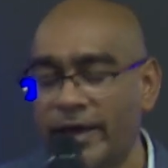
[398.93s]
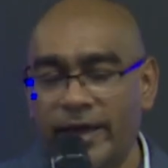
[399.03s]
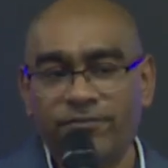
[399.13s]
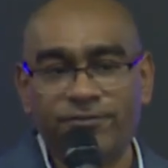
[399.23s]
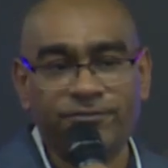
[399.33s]

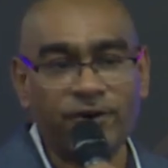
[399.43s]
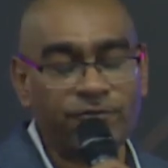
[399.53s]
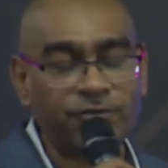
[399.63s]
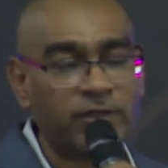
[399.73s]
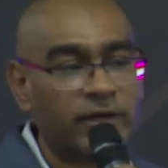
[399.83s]
a
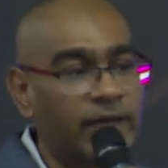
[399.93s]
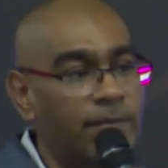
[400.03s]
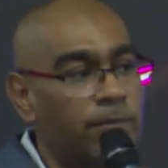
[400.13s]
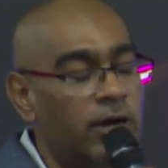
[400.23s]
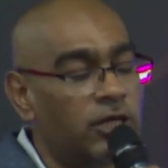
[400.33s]
5th
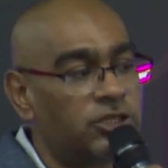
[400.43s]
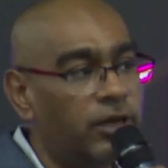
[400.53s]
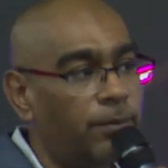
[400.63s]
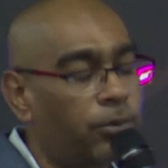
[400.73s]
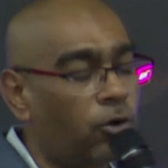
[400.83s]

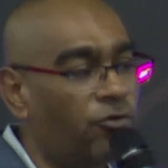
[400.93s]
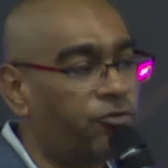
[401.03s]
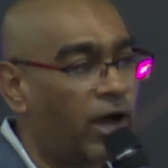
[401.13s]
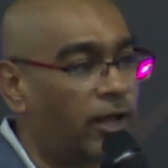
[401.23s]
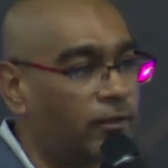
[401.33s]
emerging
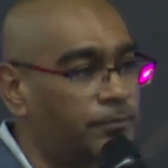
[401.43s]
profile.